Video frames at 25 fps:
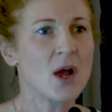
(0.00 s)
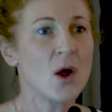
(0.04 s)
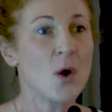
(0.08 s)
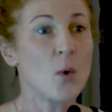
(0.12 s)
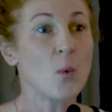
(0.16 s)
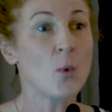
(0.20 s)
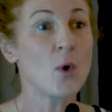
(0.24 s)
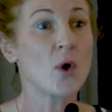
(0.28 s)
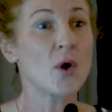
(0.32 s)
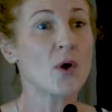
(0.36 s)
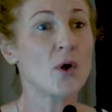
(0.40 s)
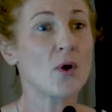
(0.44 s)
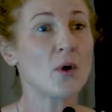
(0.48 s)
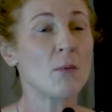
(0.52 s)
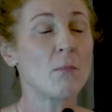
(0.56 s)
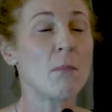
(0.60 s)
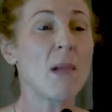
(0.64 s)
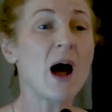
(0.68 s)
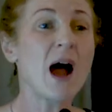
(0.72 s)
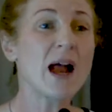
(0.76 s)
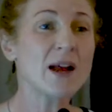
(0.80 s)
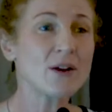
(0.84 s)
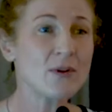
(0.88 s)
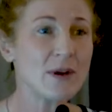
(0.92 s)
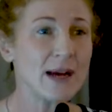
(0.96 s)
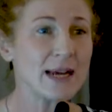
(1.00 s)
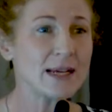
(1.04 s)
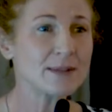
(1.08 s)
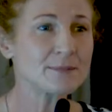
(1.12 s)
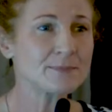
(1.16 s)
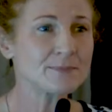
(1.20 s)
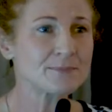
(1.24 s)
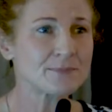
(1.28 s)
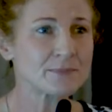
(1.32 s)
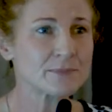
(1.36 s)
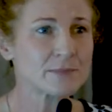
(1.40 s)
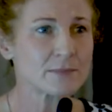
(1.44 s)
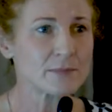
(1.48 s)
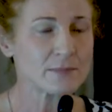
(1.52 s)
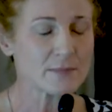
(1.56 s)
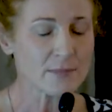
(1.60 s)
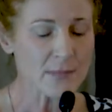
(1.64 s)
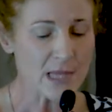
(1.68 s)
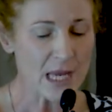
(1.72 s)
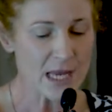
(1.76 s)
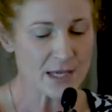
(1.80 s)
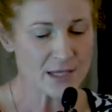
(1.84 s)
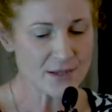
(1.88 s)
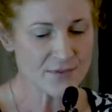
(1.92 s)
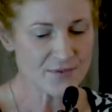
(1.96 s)
were migraine.
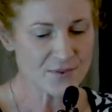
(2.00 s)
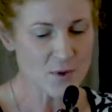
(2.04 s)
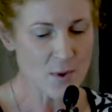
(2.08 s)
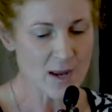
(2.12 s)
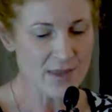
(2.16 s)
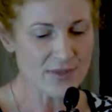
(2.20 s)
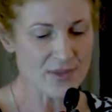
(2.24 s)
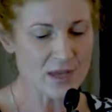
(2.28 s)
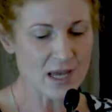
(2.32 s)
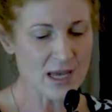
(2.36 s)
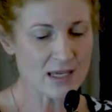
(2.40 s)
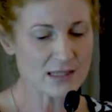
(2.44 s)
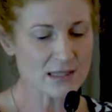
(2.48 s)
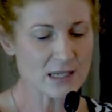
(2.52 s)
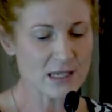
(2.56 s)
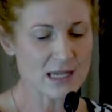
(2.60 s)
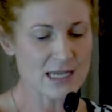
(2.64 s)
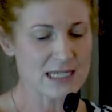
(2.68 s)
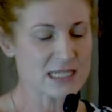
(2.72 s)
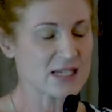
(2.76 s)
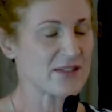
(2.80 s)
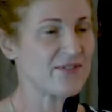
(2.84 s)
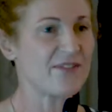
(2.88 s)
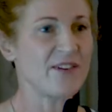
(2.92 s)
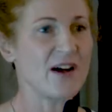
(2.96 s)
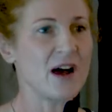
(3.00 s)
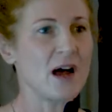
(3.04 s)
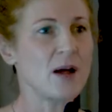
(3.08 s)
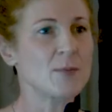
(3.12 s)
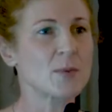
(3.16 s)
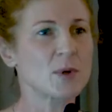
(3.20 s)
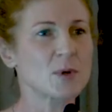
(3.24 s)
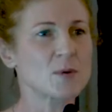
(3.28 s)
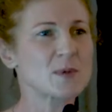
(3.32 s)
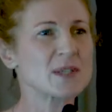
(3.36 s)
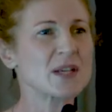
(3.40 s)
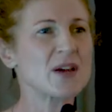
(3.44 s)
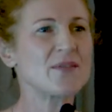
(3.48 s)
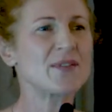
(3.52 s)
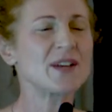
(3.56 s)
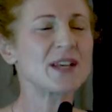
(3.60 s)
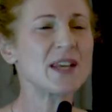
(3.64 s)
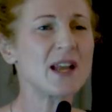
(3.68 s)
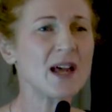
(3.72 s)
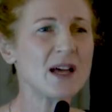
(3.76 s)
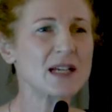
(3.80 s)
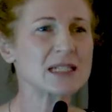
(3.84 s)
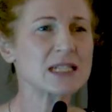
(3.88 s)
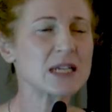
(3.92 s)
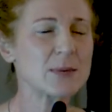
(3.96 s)
And if you add the unclassifiable, it was over
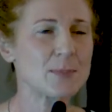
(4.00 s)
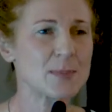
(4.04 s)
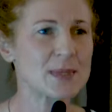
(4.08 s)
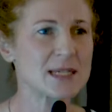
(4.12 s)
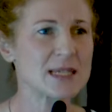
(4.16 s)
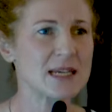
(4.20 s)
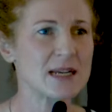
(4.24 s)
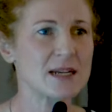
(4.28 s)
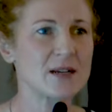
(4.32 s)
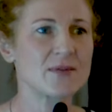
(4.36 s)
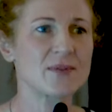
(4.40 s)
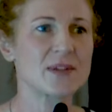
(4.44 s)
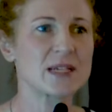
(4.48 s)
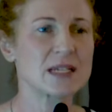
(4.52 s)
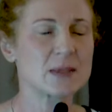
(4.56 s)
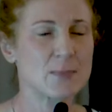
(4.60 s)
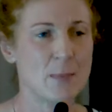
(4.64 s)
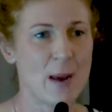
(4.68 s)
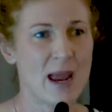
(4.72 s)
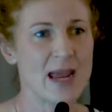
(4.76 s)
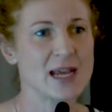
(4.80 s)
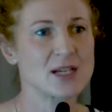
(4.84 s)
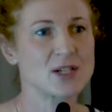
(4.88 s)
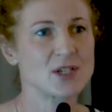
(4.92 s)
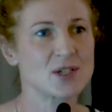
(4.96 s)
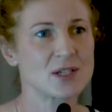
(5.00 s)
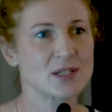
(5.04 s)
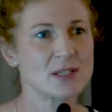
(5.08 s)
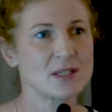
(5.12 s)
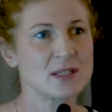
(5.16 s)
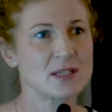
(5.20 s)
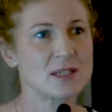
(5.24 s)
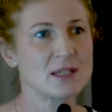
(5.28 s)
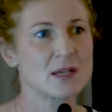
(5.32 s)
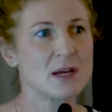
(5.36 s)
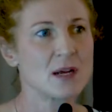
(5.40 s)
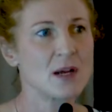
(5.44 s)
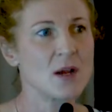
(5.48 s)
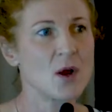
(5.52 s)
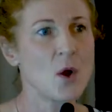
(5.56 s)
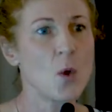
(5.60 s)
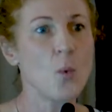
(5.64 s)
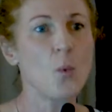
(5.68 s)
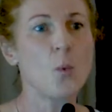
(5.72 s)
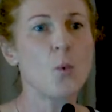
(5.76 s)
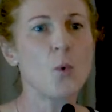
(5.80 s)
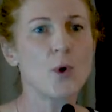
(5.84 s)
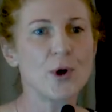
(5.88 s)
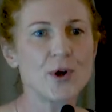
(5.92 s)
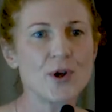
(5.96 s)
90% of these patients
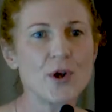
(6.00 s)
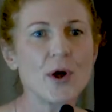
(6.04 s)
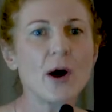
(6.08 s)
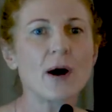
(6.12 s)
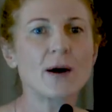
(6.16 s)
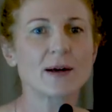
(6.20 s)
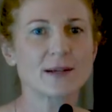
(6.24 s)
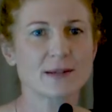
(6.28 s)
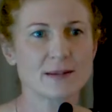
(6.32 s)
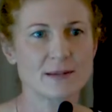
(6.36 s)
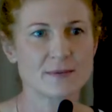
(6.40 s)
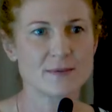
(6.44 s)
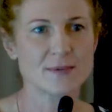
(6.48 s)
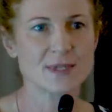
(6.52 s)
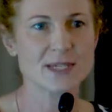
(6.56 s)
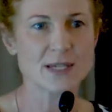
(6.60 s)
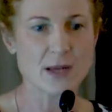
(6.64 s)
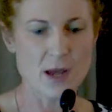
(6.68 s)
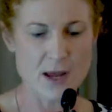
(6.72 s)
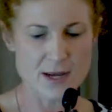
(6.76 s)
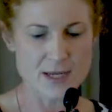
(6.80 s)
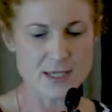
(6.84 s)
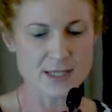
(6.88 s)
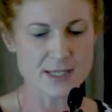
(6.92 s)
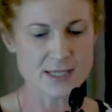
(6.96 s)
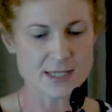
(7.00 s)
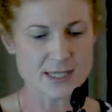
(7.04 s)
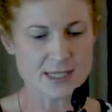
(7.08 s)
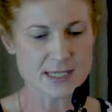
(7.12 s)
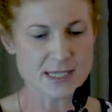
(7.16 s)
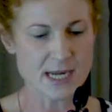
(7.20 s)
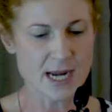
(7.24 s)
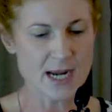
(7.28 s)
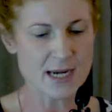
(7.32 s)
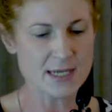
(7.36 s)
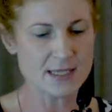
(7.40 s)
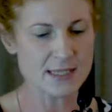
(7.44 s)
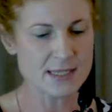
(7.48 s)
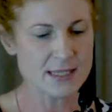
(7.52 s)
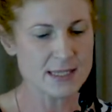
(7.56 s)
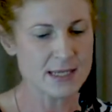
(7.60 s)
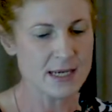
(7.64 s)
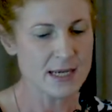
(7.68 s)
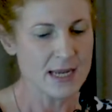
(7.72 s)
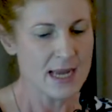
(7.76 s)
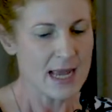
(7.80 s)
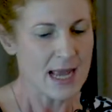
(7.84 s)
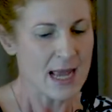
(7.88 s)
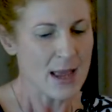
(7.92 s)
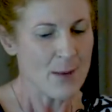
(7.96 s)
were not sinus disease.
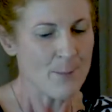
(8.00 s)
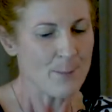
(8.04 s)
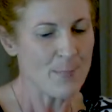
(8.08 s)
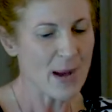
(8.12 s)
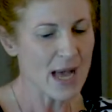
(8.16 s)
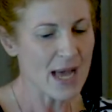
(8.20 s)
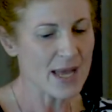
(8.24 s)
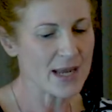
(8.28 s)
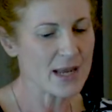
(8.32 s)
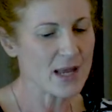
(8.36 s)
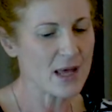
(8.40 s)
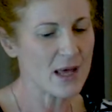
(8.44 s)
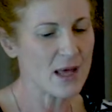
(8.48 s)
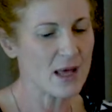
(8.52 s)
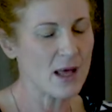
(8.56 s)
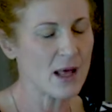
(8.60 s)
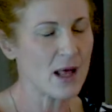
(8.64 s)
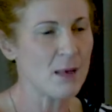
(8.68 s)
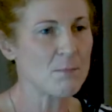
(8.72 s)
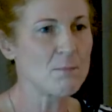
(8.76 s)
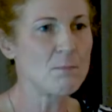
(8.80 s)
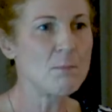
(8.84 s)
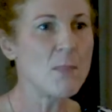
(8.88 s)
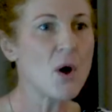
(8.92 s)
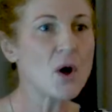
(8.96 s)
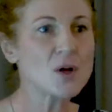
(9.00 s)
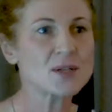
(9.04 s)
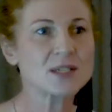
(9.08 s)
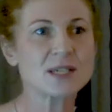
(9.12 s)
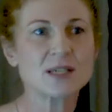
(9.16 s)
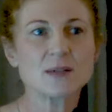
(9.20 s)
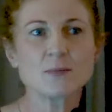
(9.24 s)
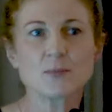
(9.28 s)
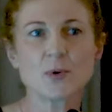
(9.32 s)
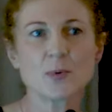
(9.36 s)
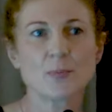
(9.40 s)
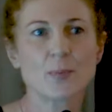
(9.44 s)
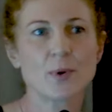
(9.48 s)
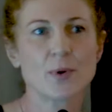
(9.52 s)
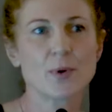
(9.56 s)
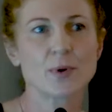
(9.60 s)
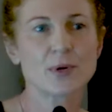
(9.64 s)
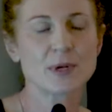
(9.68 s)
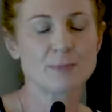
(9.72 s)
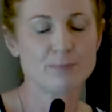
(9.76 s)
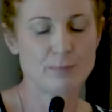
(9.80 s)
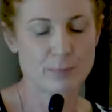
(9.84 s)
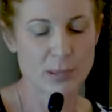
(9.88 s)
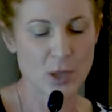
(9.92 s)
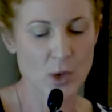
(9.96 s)
But most of them
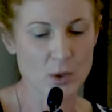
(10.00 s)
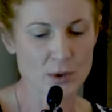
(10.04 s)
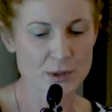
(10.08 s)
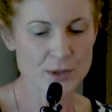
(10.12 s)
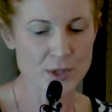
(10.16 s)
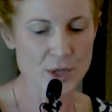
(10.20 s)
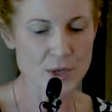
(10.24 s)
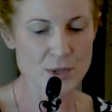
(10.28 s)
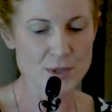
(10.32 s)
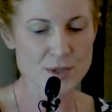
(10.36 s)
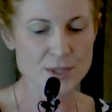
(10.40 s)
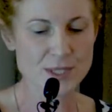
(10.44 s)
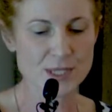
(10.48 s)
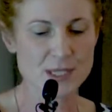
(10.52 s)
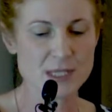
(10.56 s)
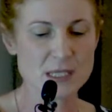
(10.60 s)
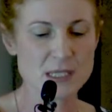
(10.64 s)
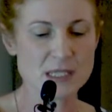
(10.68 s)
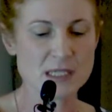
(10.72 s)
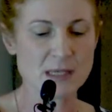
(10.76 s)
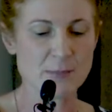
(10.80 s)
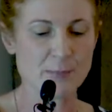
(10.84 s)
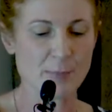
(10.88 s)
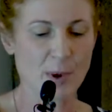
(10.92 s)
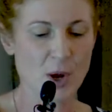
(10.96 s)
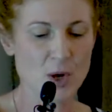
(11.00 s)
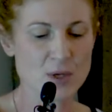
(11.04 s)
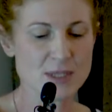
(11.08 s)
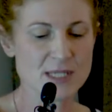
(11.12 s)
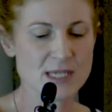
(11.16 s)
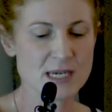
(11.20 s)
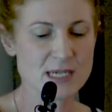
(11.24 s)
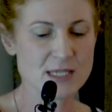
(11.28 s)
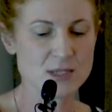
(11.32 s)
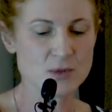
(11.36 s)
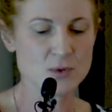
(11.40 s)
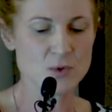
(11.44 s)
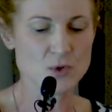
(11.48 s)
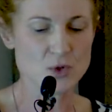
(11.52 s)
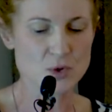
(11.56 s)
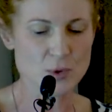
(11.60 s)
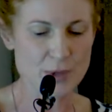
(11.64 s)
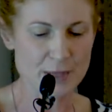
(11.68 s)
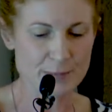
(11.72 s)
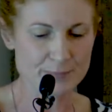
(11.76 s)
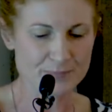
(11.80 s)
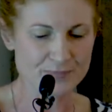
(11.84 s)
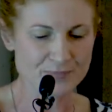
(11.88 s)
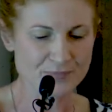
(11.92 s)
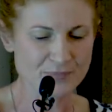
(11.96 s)
reported blocked noses and postnasal
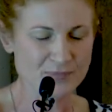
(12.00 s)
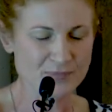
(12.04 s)
drip,